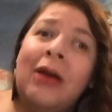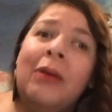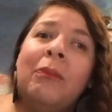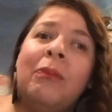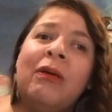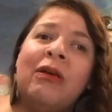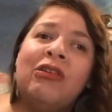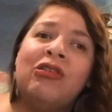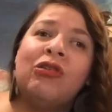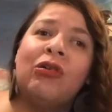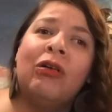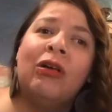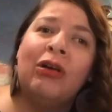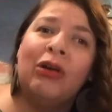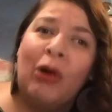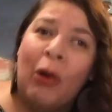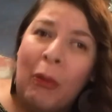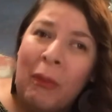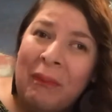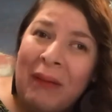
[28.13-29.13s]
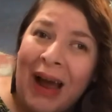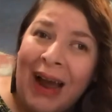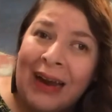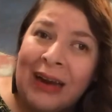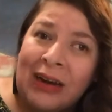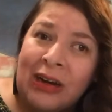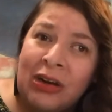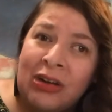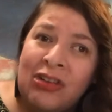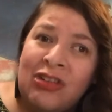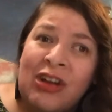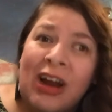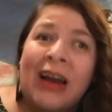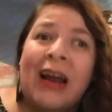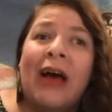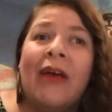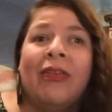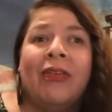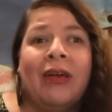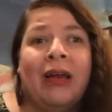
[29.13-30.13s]
be sure to go back and check
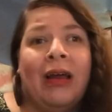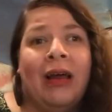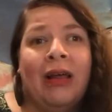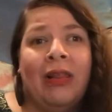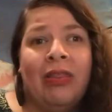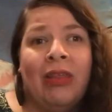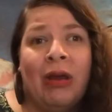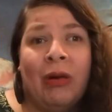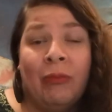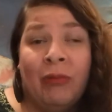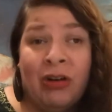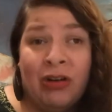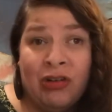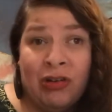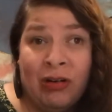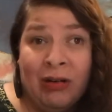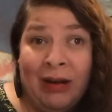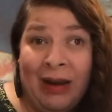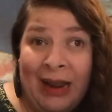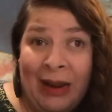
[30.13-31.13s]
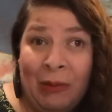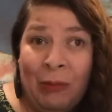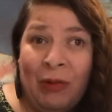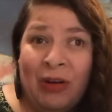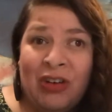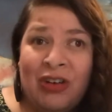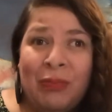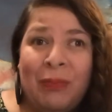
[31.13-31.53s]
out the original language,